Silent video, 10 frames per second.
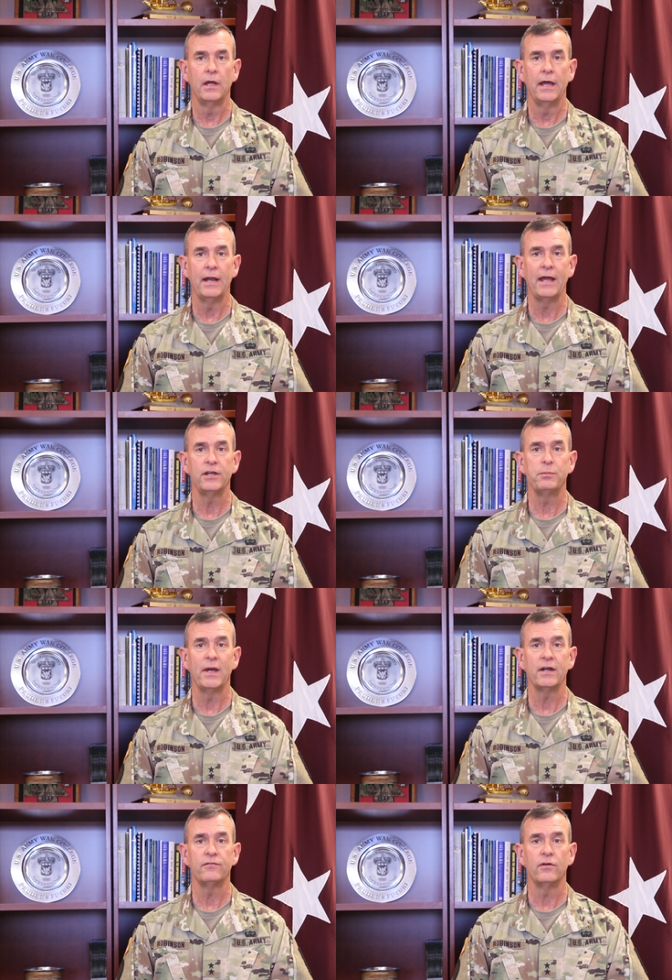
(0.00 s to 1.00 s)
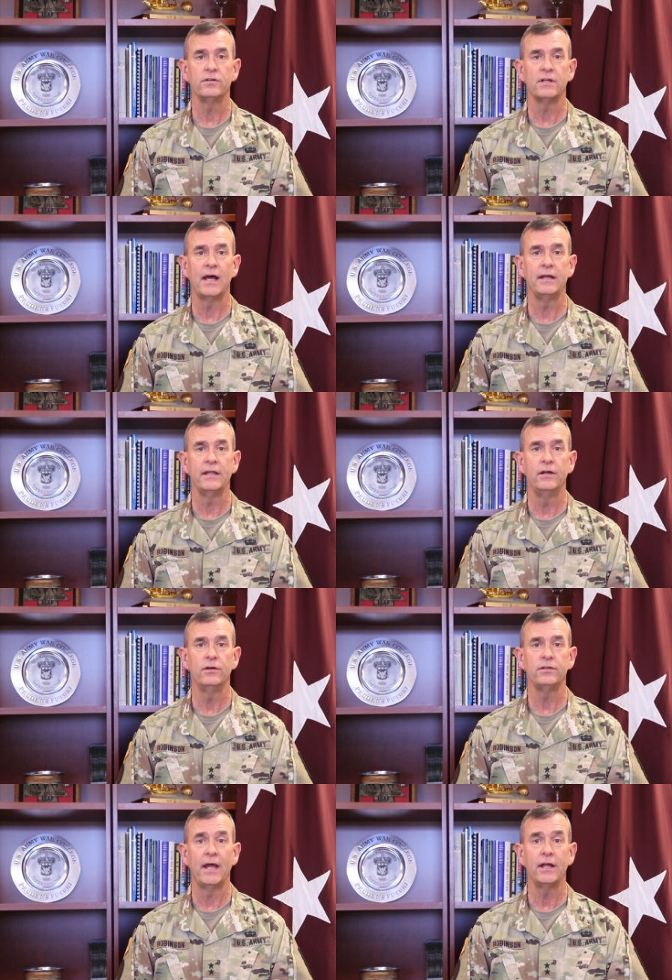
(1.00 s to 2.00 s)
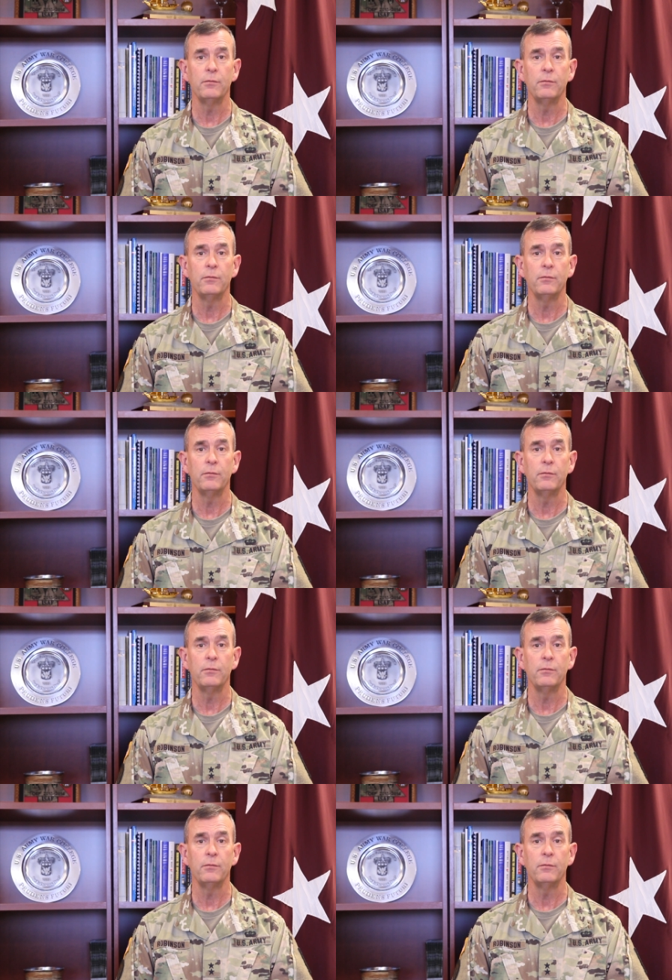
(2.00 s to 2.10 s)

And I expect first line leaders and